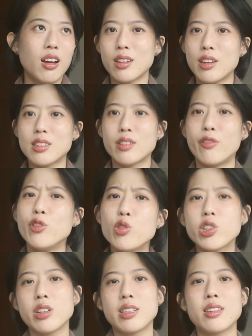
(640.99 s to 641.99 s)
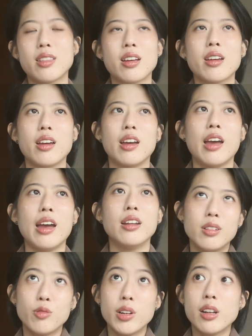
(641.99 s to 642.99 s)
It's futures thinking, and
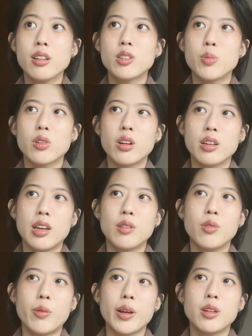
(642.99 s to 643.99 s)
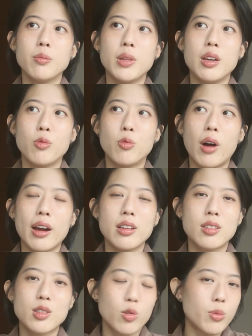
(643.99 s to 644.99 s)
reading this book again reminded me why it's
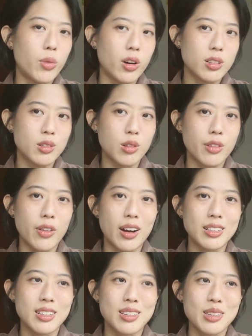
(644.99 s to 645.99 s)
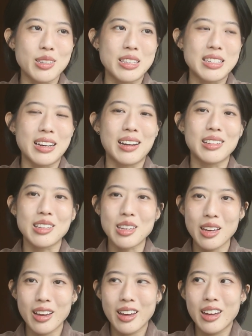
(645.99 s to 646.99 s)
so important to have artists in society,
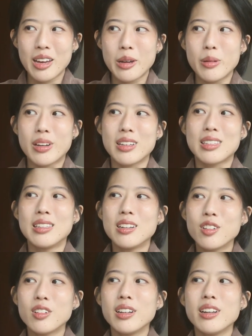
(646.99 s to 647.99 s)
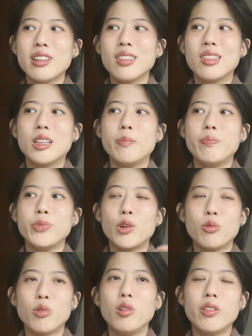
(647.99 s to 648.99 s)
because literally the
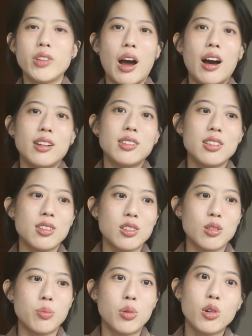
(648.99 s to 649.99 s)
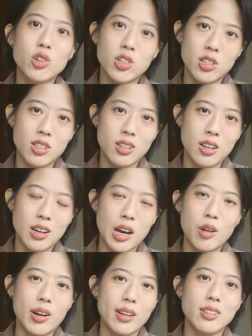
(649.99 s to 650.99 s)
role of the artist is to push our
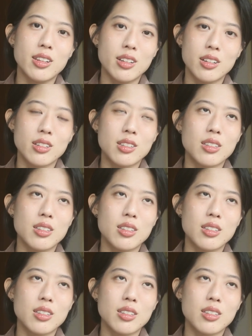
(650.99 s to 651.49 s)
ideas.